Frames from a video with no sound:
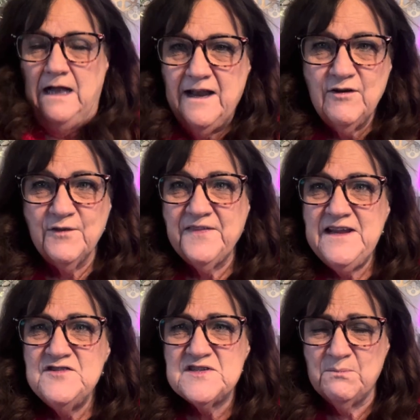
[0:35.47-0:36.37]
I don't know if they
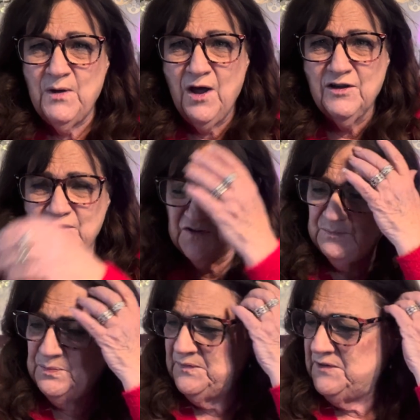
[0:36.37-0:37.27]
use the model to
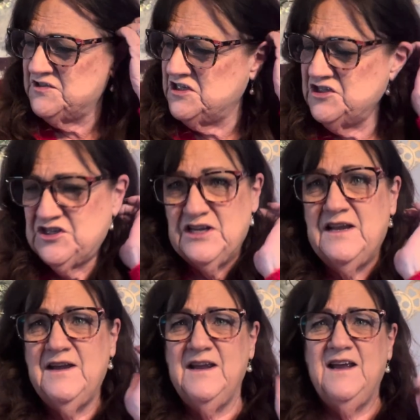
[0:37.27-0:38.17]
position